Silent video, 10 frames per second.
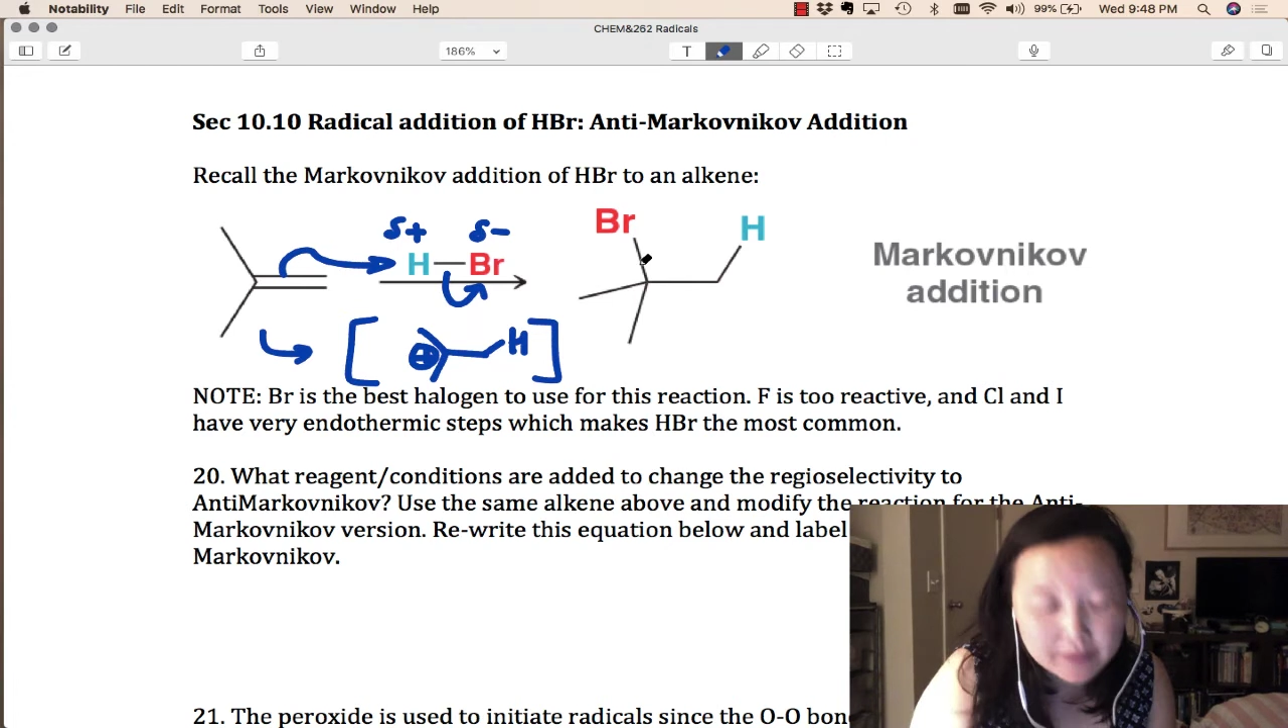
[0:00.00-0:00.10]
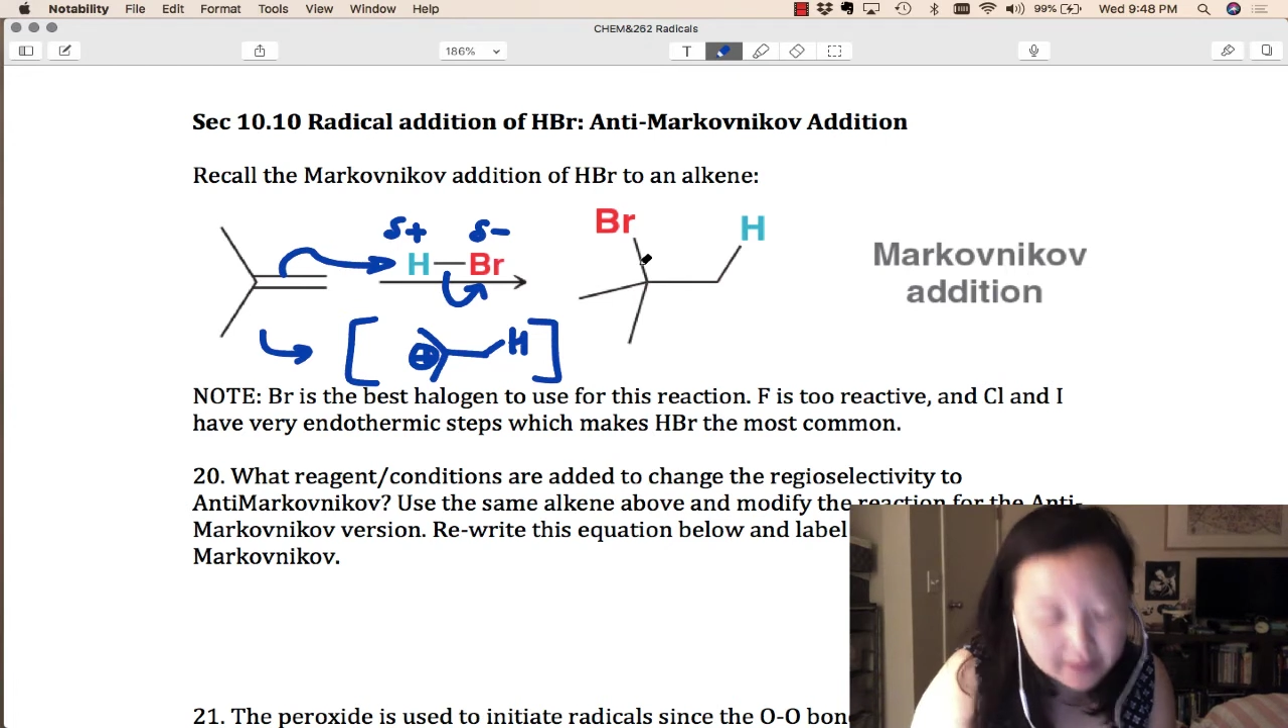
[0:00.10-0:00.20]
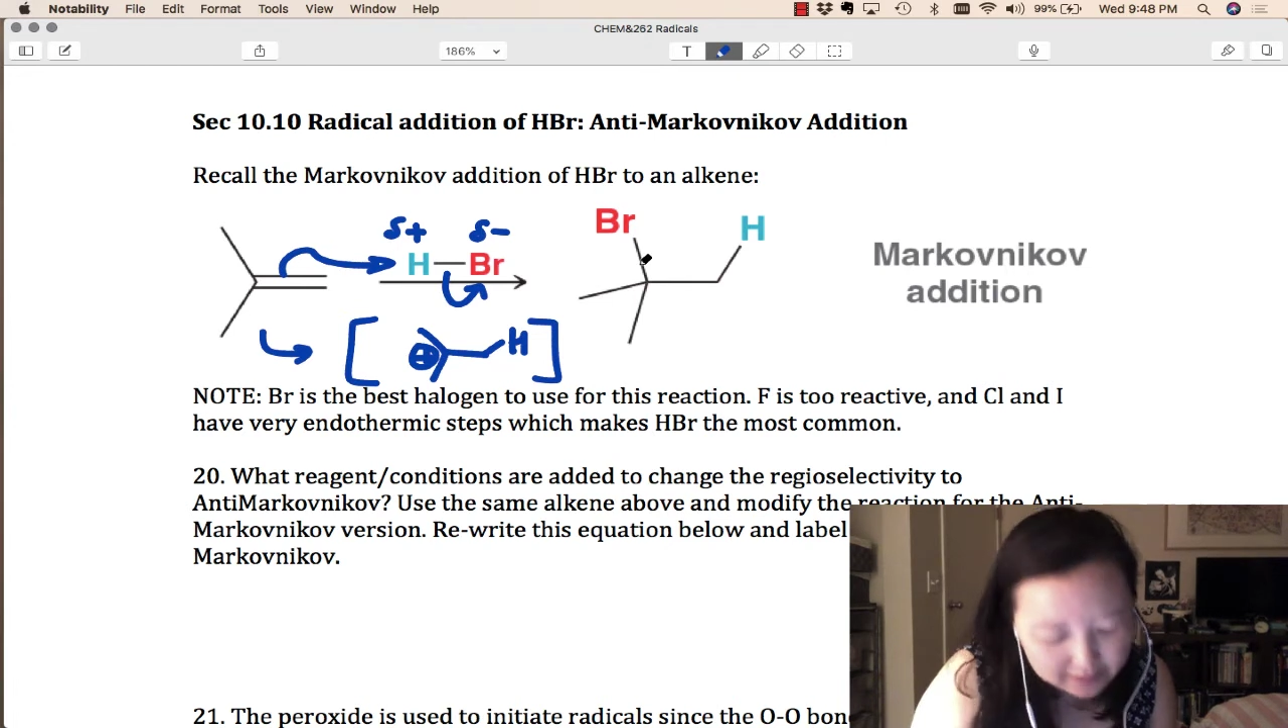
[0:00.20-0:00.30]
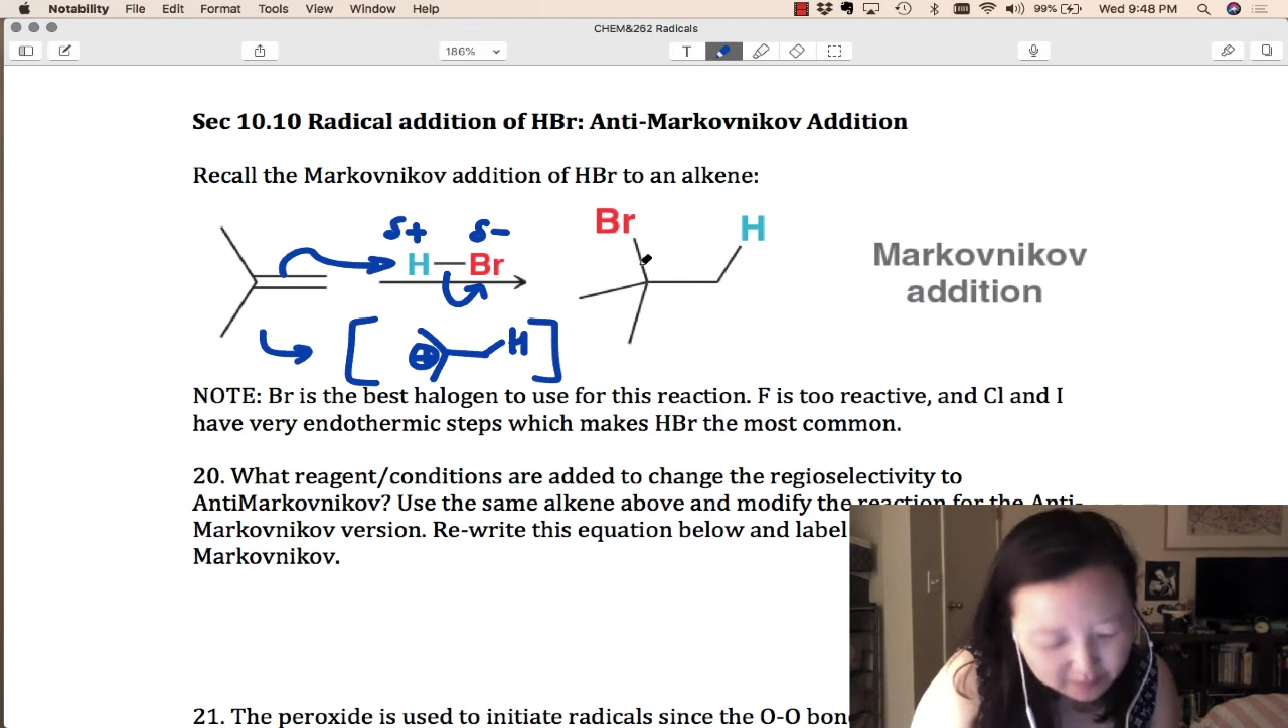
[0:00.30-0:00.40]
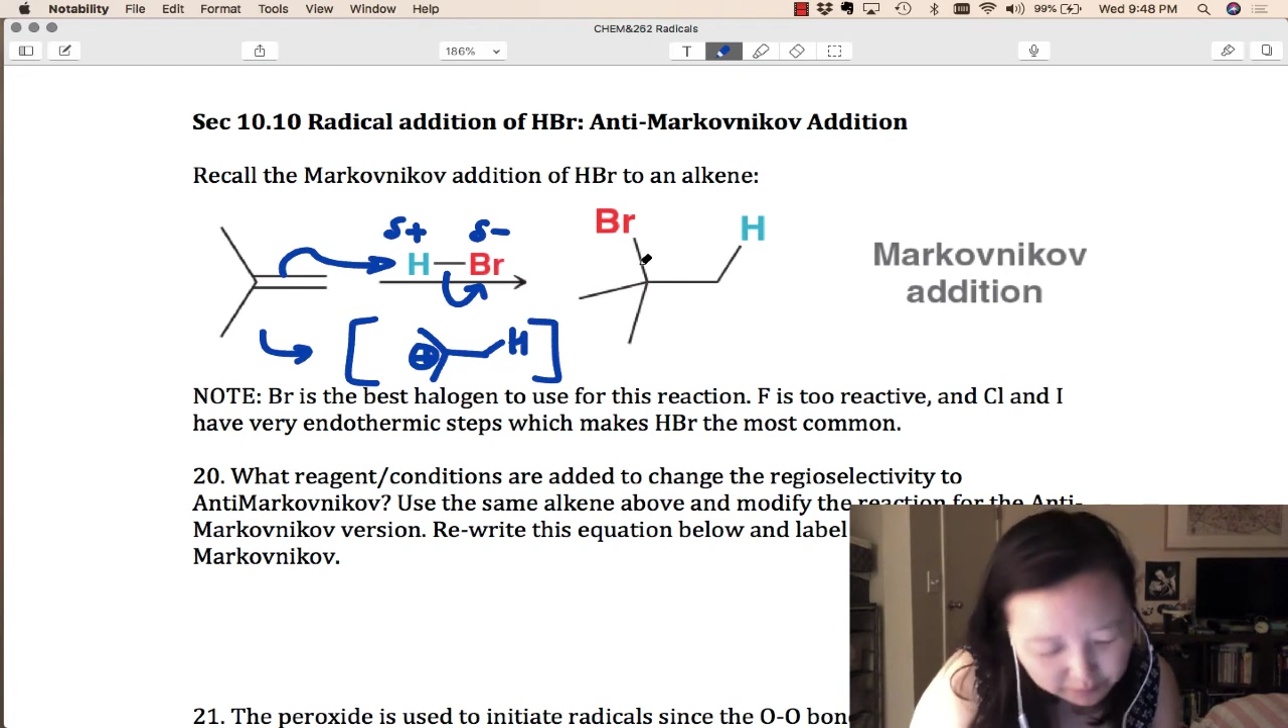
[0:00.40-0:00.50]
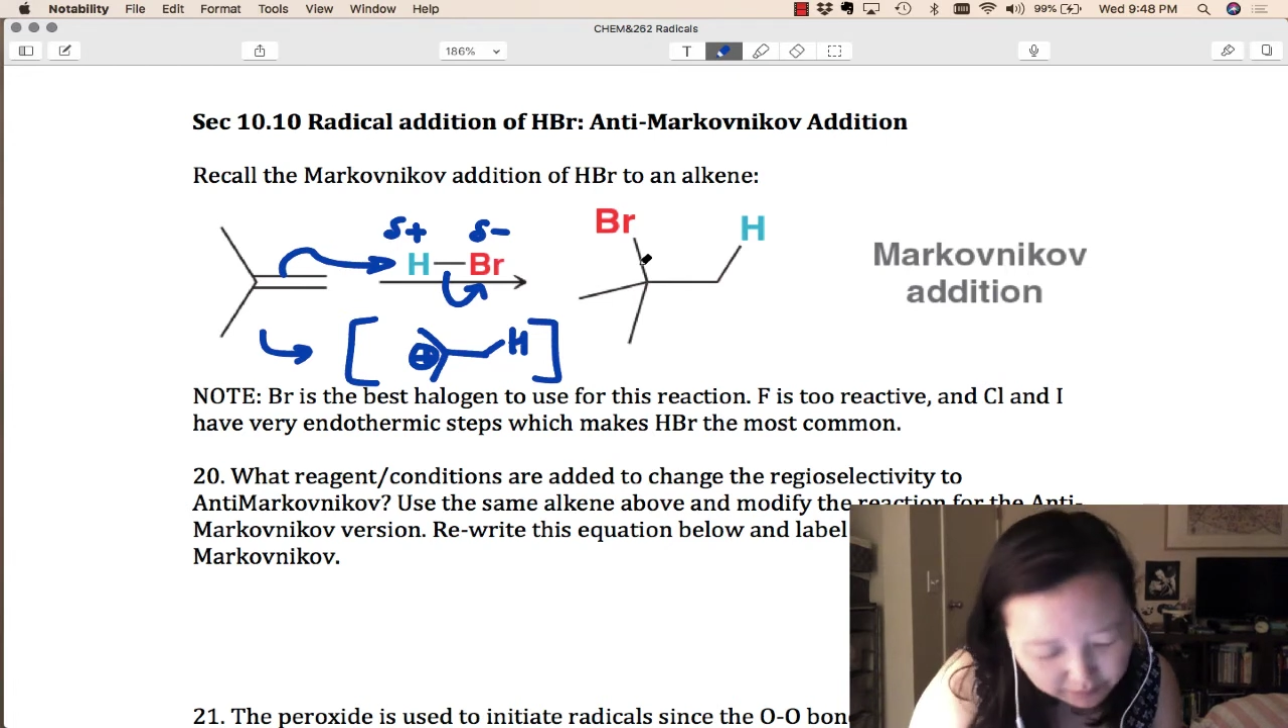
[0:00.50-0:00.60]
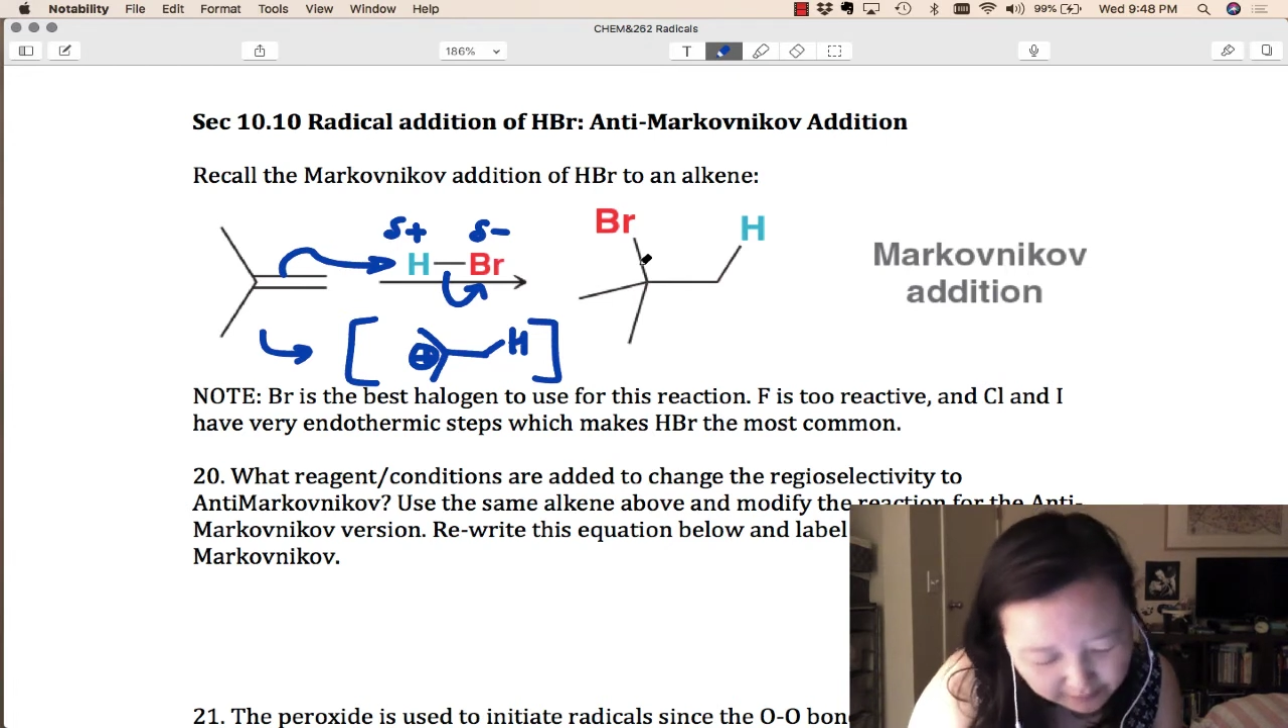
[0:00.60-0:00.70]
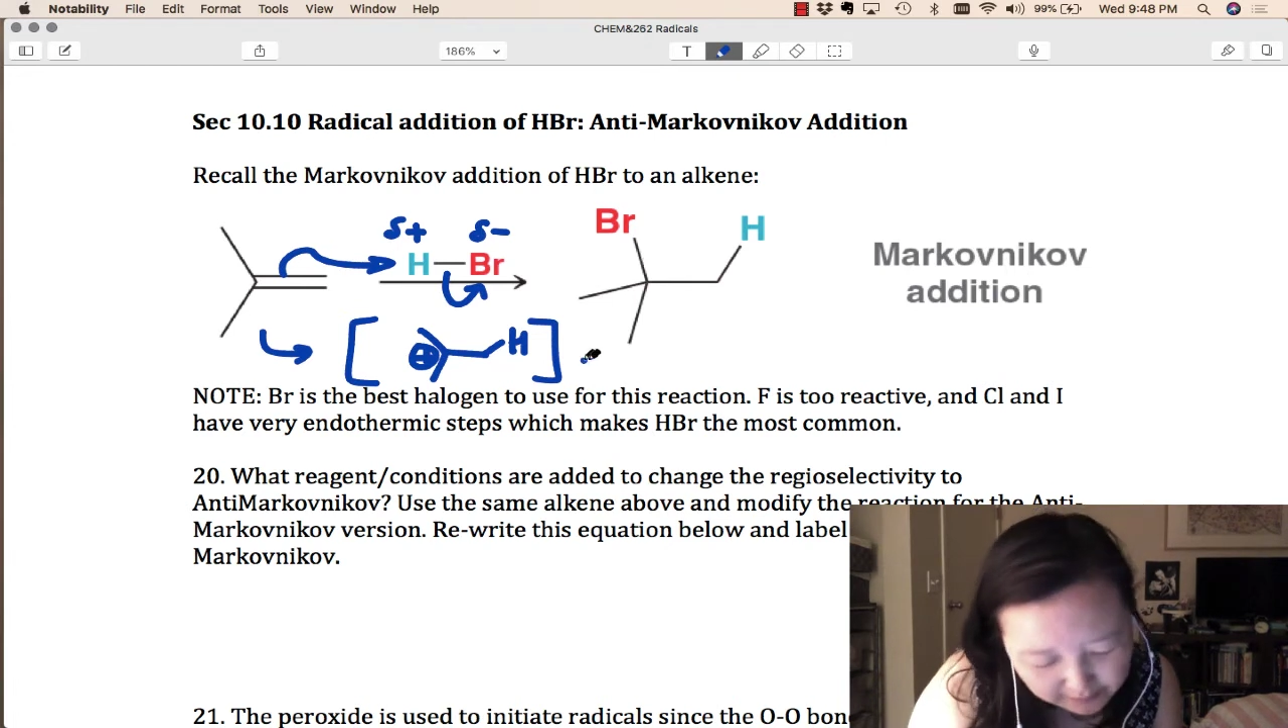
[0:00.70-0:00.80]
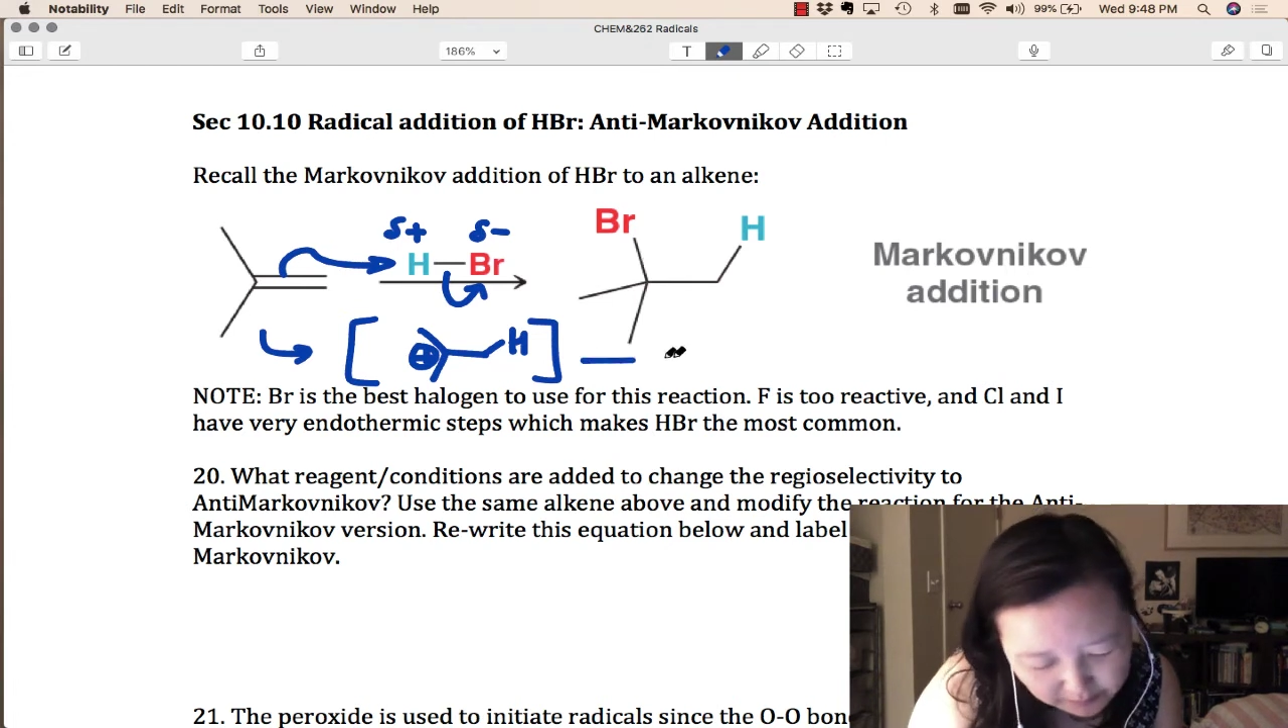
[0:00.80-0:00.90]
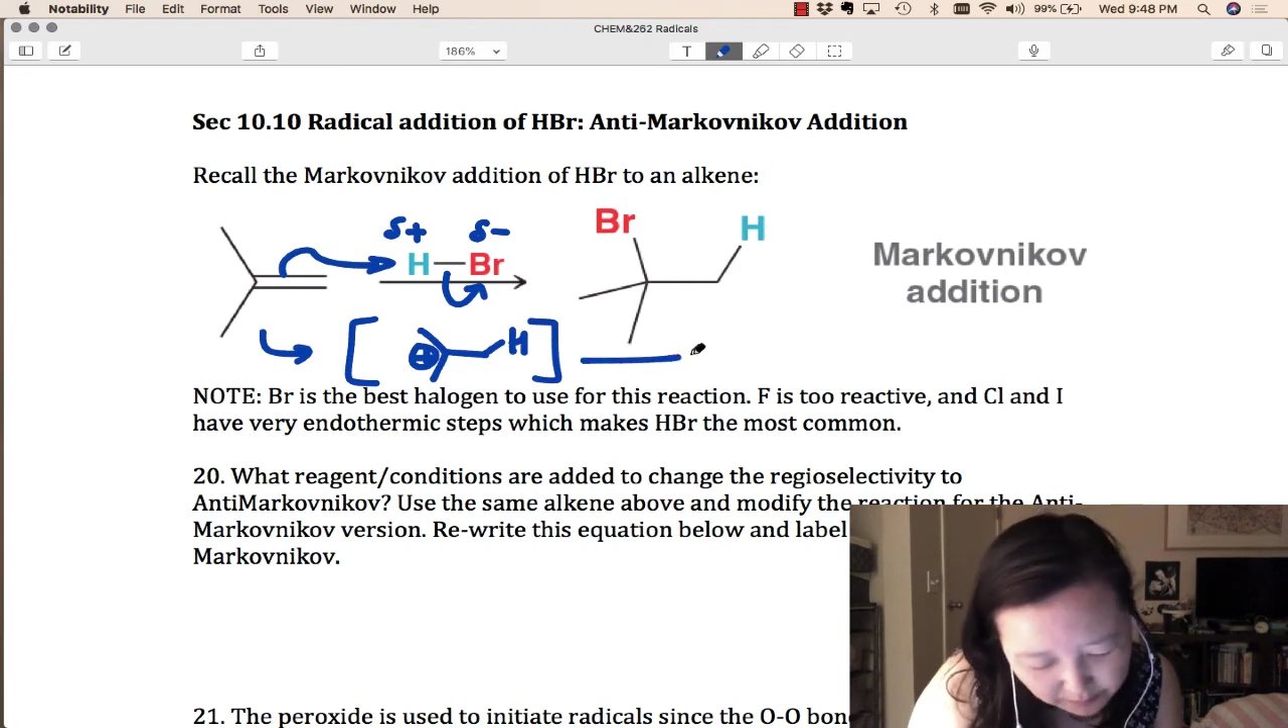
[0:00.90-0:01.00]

end up with this